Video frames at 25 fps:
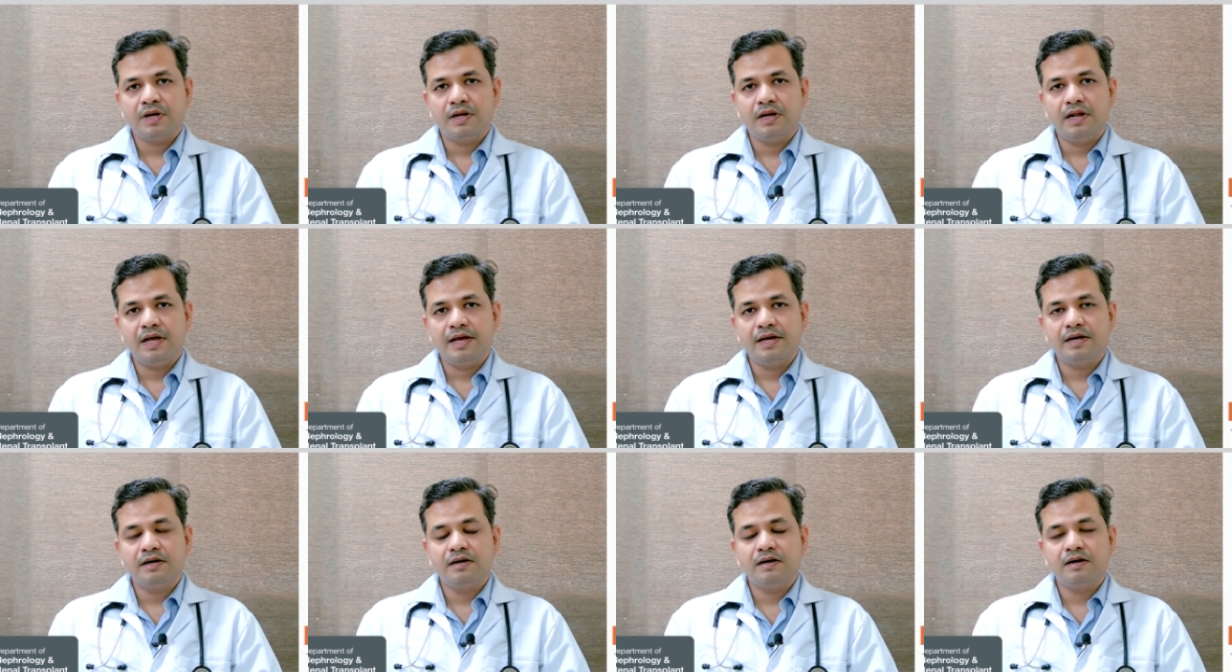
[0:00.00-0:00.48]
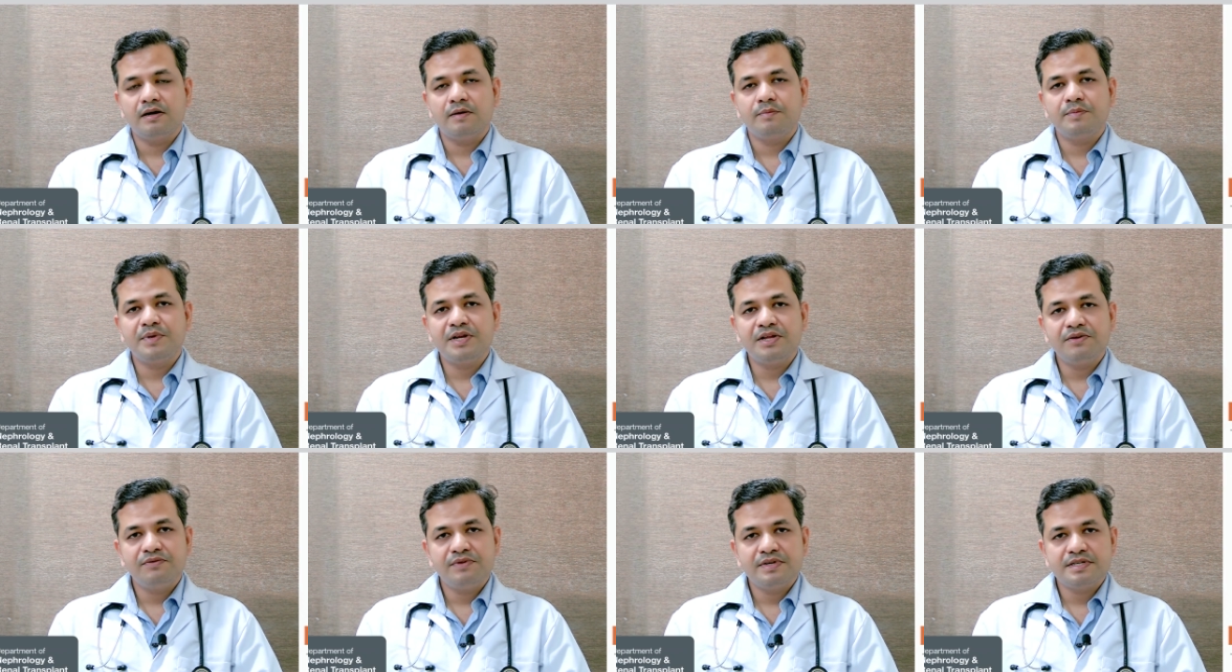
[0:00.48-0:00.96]
like
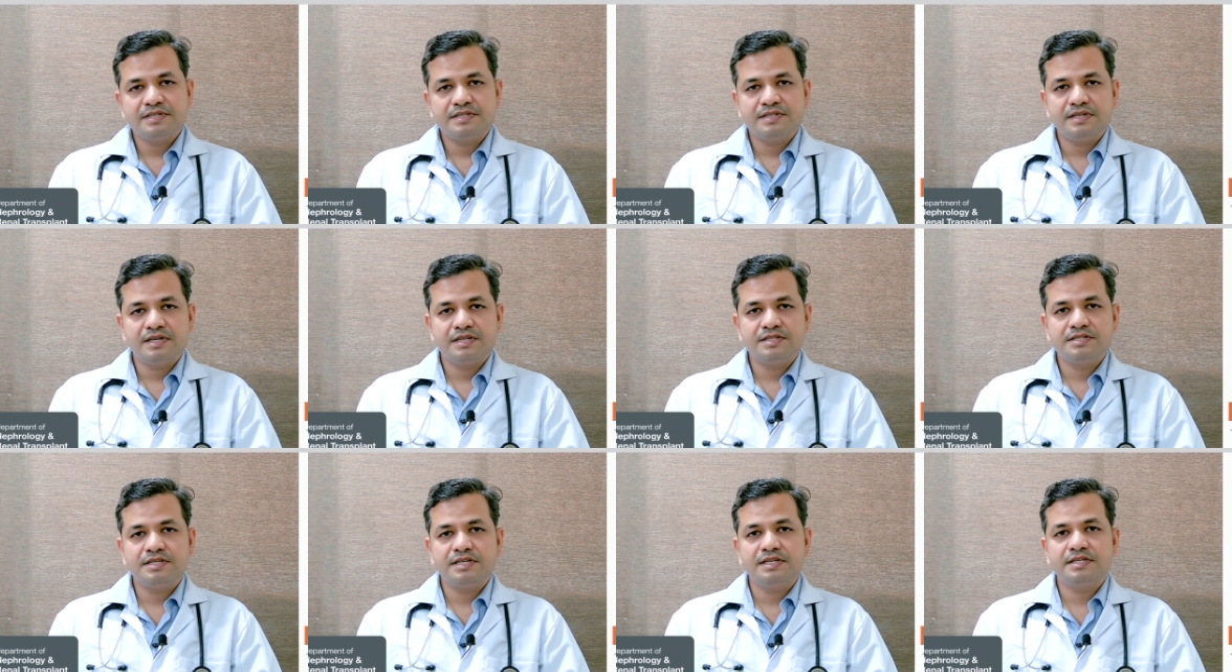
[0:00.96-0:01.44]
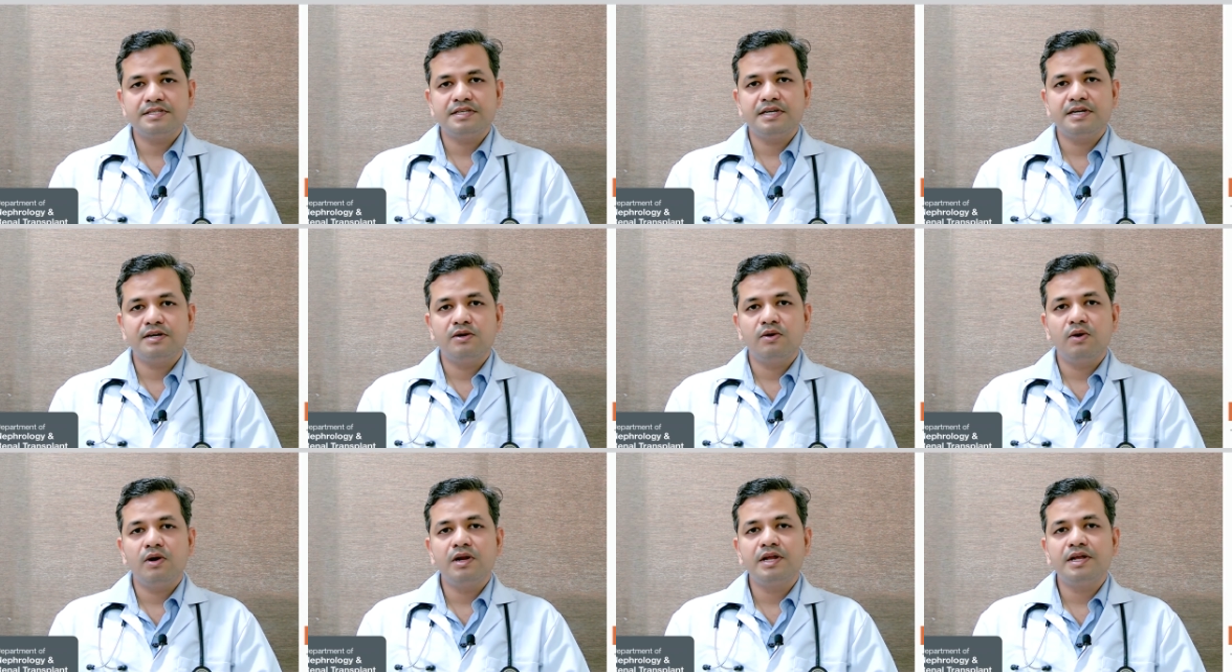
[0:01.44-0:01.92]
previous surgeries
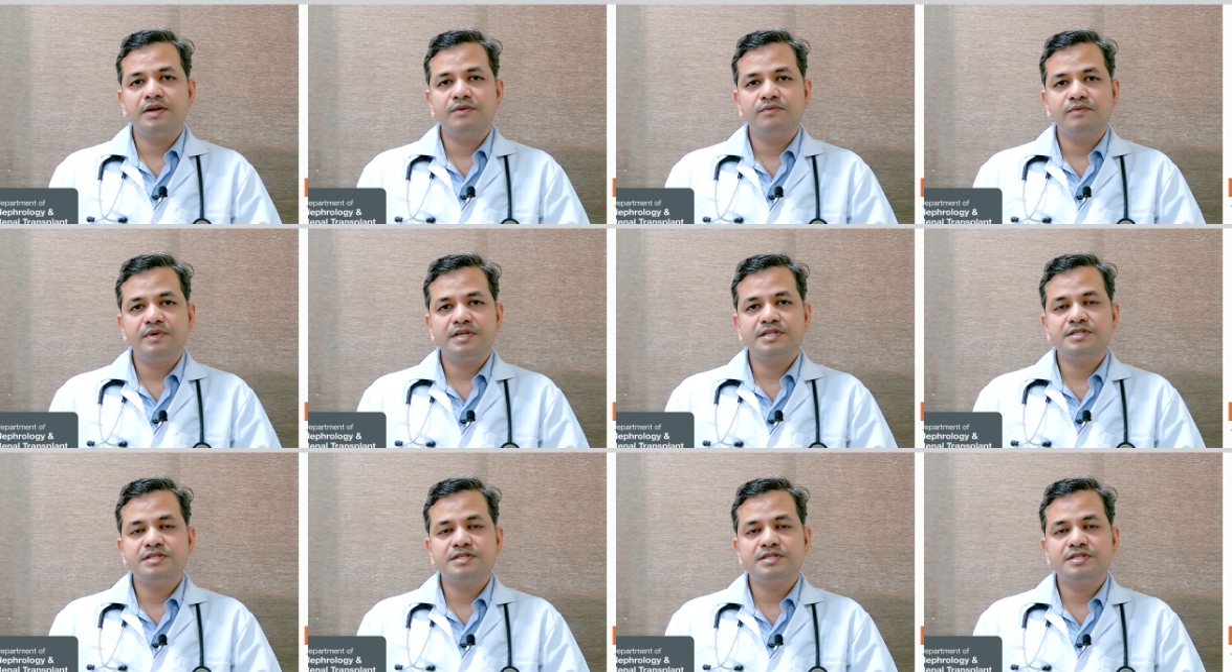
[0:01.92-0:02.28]
and all, in